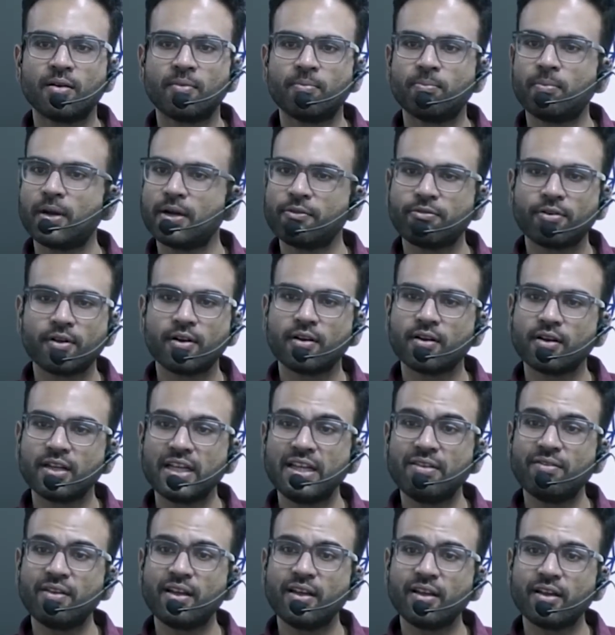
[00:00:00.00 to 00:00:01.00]
But for
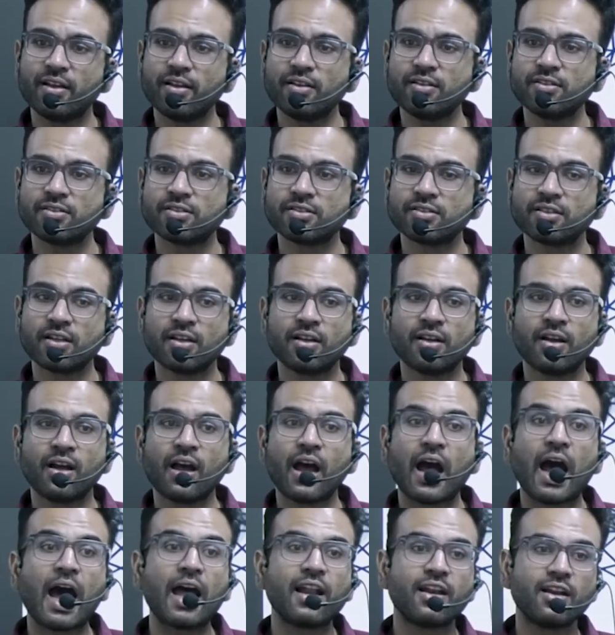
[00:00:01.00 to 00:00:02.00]
e-vehicles,
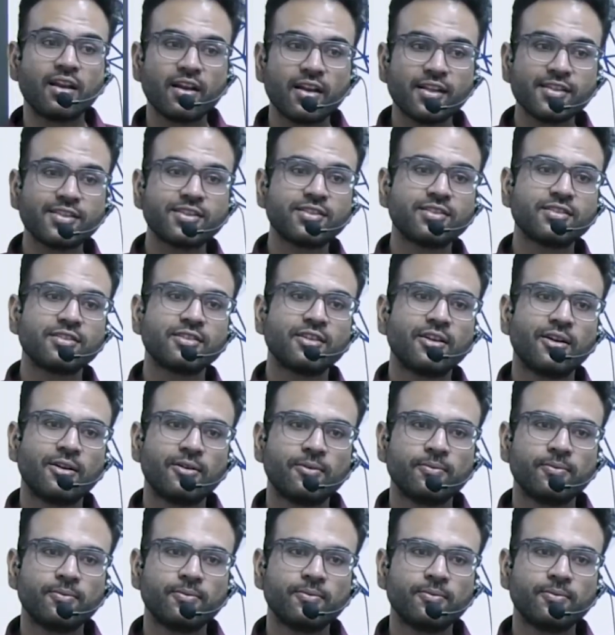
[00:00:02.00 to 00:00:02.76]
unless